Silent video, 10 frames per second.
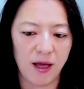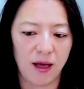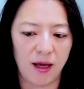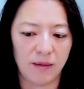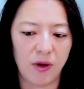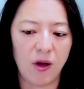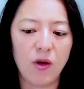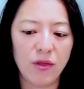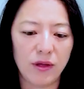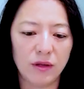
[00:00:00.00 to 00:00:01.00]
um,
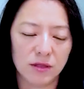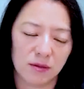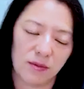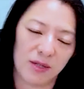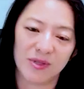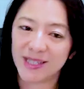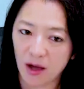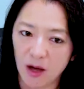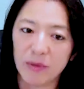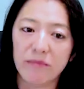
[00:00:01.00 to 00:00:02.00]
all those, I don't want to say
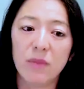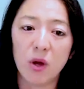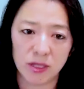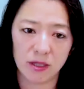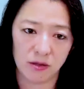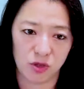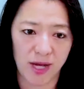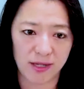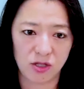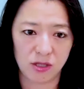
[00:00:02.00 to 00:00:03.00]
all, but most of those
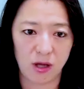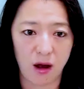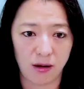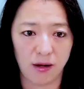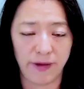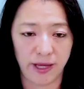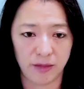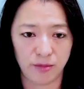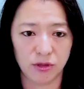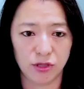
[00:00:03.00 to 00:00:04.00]
strategies are
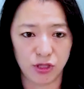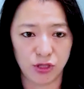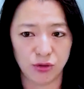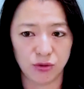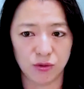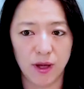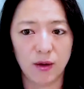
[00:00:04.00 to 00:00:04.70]
available to